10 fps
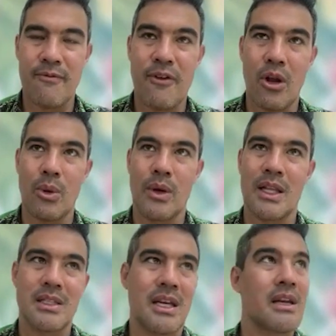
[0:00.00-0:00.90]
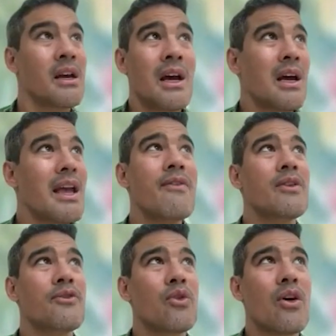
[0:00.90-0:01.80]
follower, let's say, even
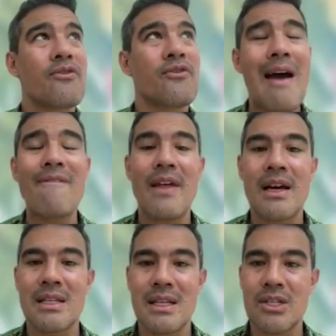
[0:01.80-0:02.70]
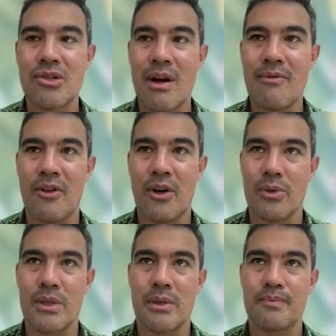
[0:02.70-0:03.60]
if you're on 5,000 Instagram
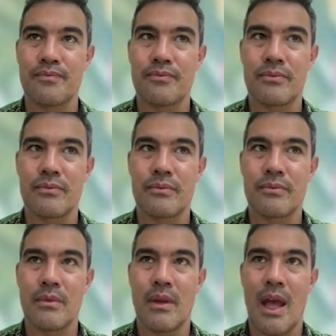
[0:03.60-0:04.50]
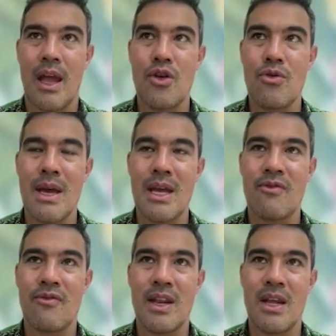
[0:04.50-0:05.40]
followers and you make a
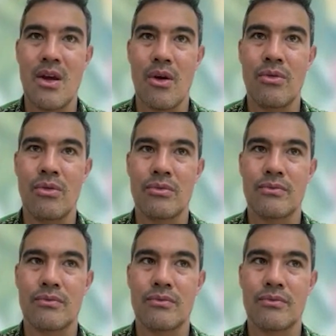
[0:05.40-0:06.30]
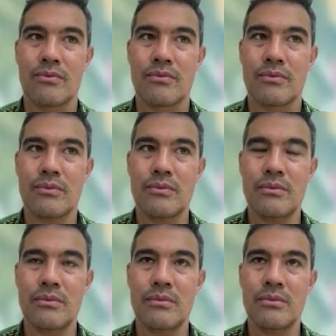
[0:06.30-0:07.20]
video
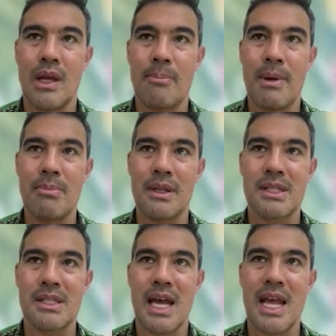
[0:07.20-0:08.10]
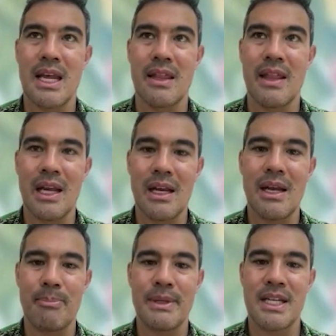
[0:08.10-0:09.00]
that people are staying in, that can
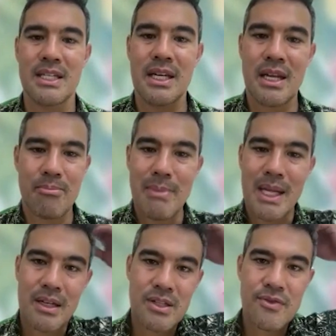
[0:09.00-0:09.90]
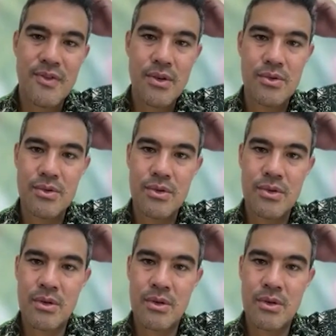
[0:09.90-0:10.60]
get potentially hit millions of views.